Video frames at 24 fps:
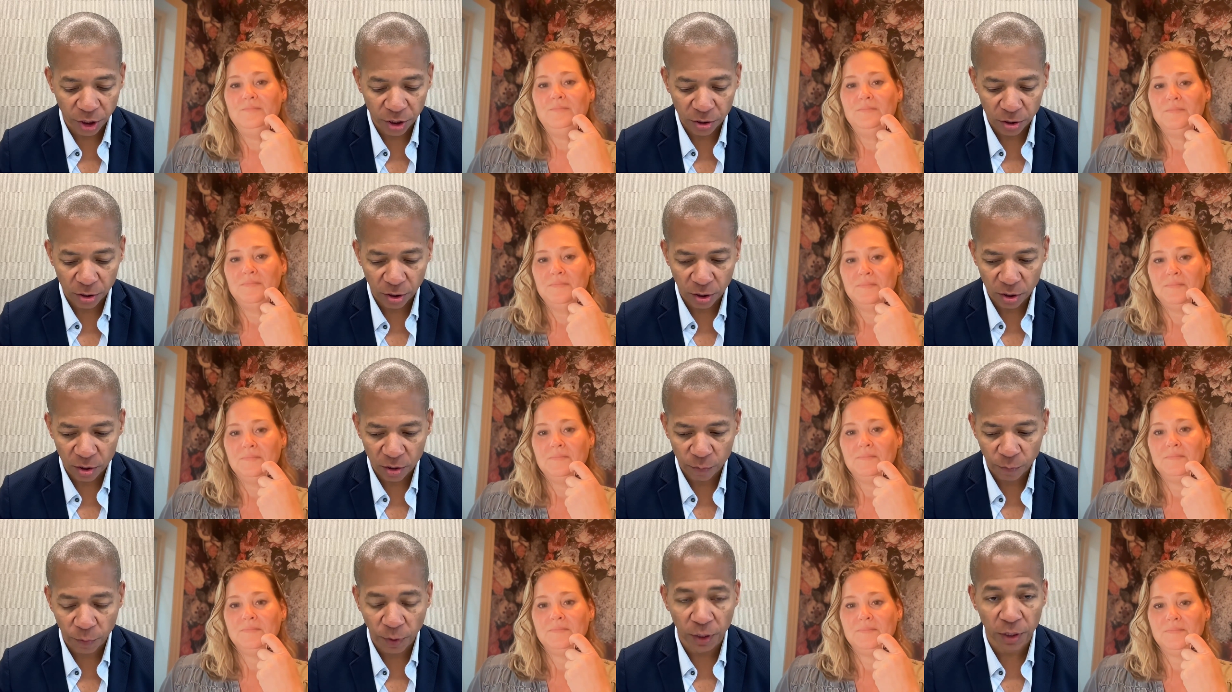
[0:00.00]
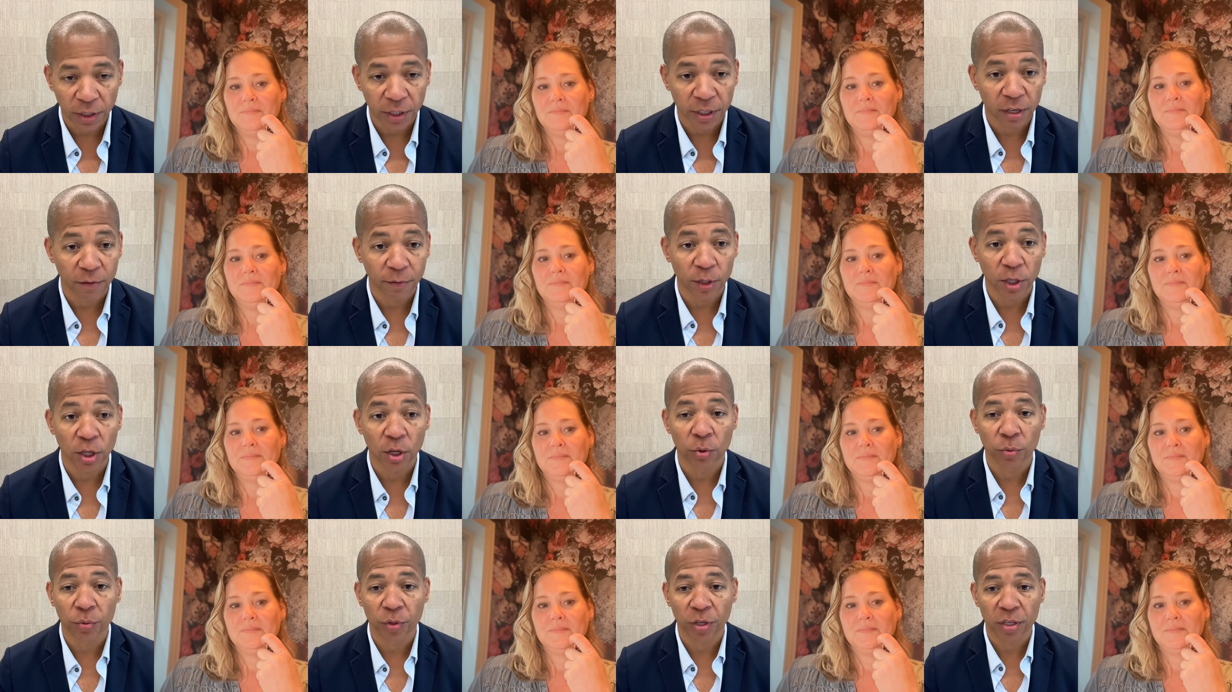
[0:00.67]
Speaker 1: just this feeling of
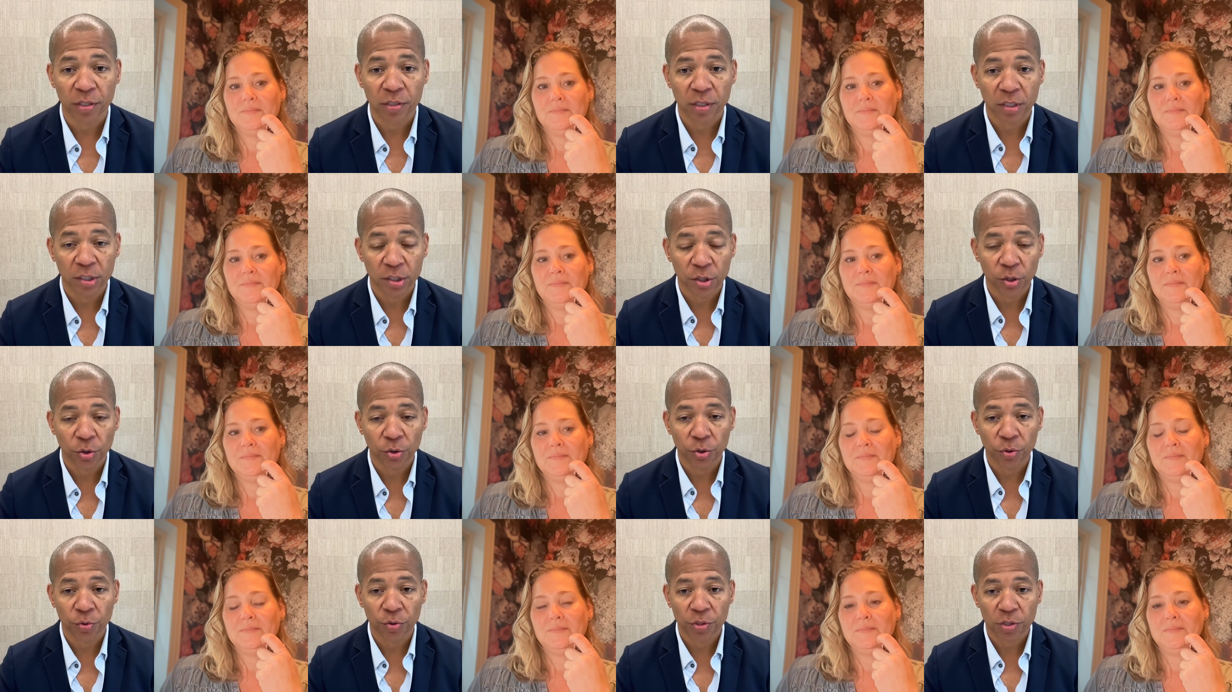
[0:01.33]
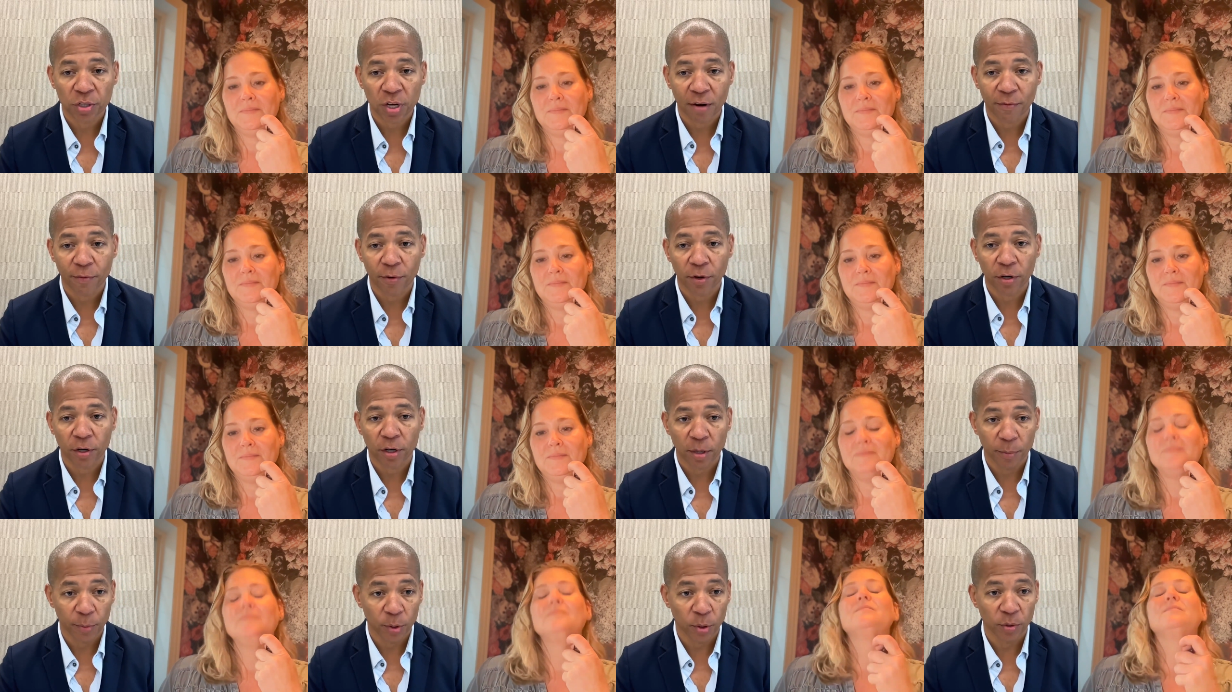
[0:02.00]
aloneness until you discover
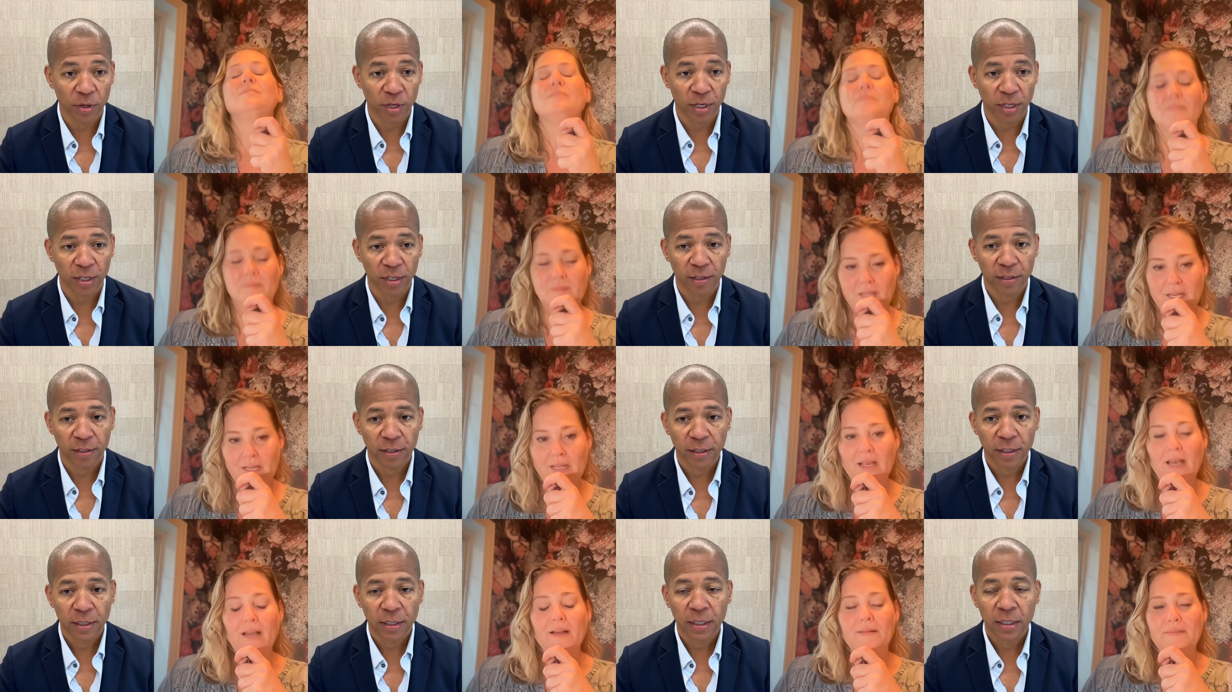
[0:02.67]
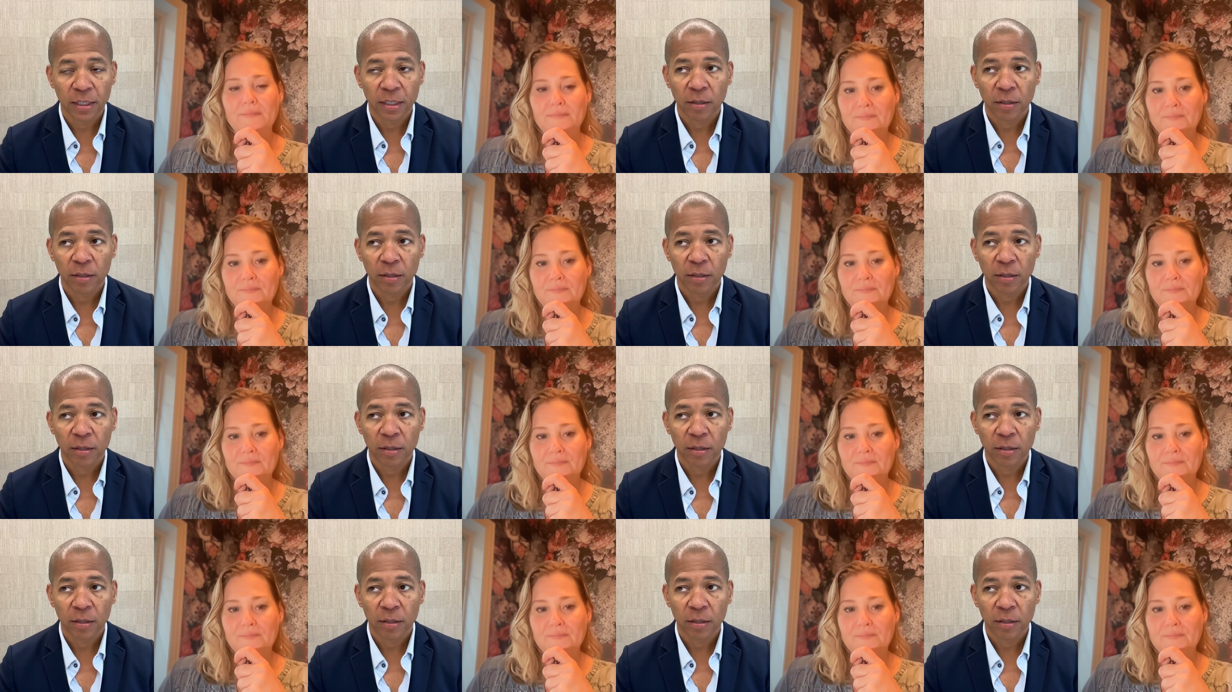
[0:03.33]
community. Yeah.